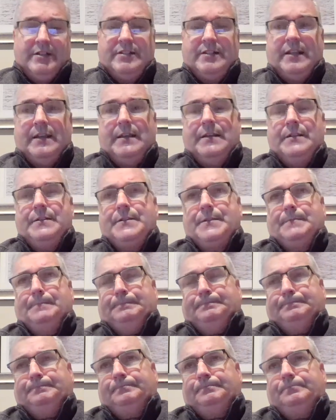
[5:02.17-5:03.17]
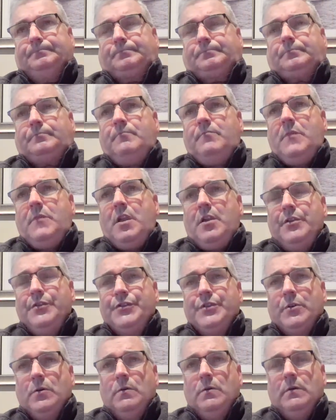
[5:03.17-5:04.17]
States. Mm-hmm.
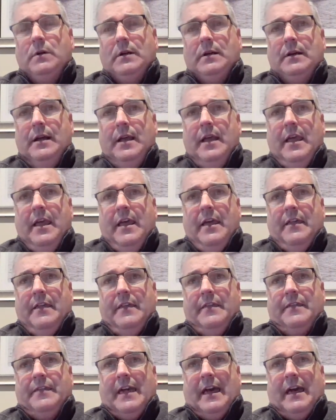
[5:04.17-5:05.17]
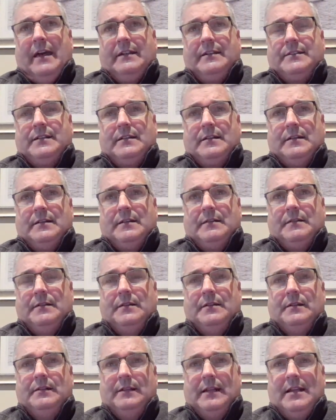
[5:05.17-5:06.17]
So uh, that uh,
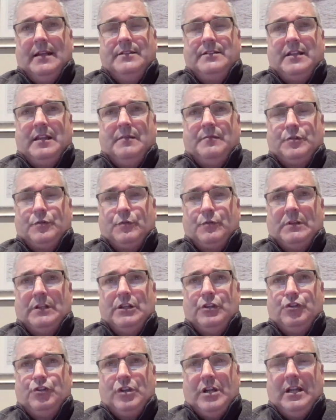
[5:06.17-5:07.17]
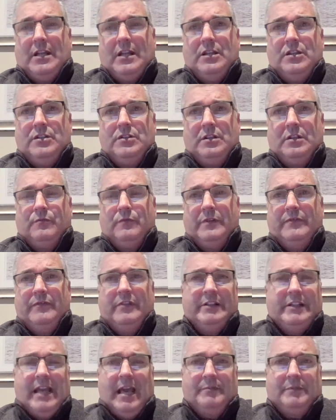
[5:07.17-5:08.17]
landscape has really changed, and we've
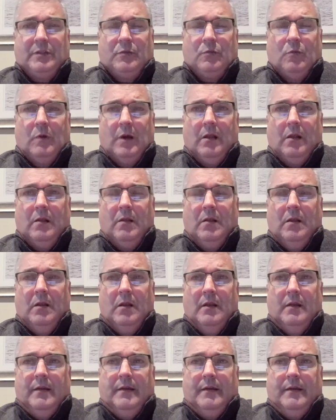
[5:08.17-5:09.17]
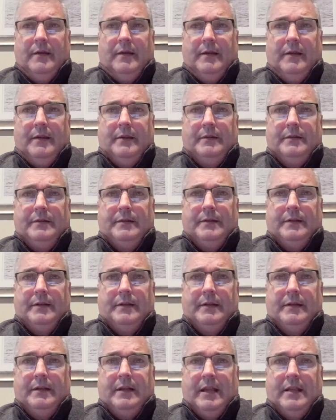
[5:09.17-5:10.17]
adapted well, and uh,
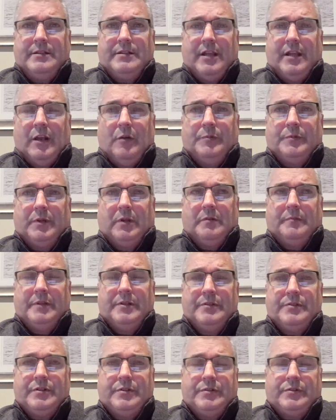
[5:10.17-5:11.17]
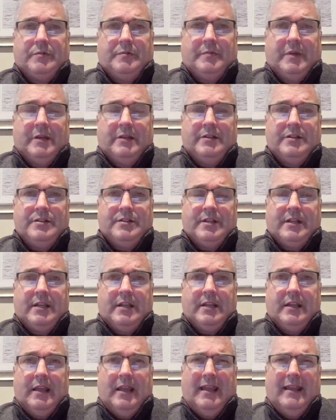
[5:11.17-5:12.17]
it has helped our business
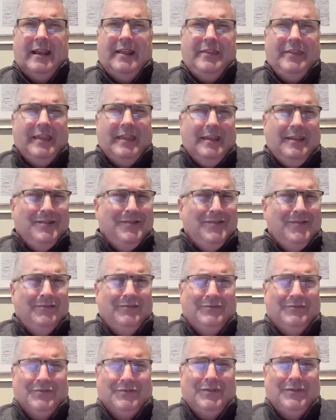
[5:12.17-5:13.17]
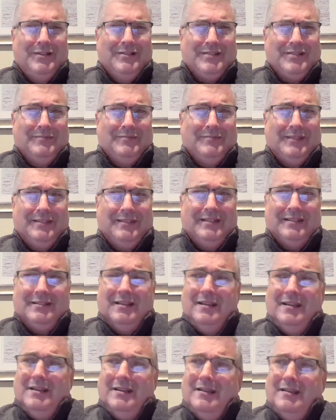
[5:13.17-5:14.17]
tremendously. And I think, you know, Tony, something that
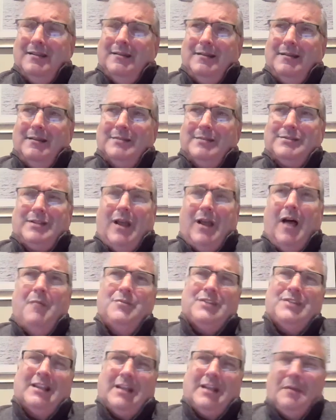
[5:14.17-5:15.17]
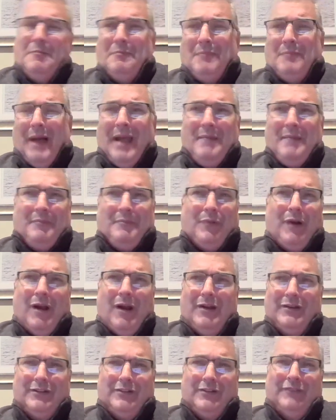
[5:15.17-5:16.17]
it's almost like a
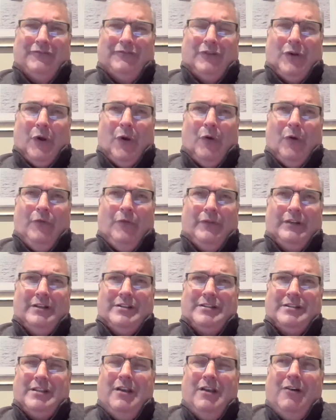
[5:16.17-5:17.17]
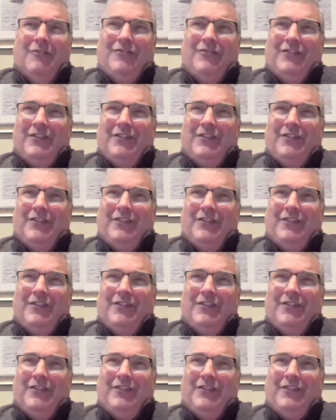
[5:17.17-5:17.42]
byproduct of COVID itself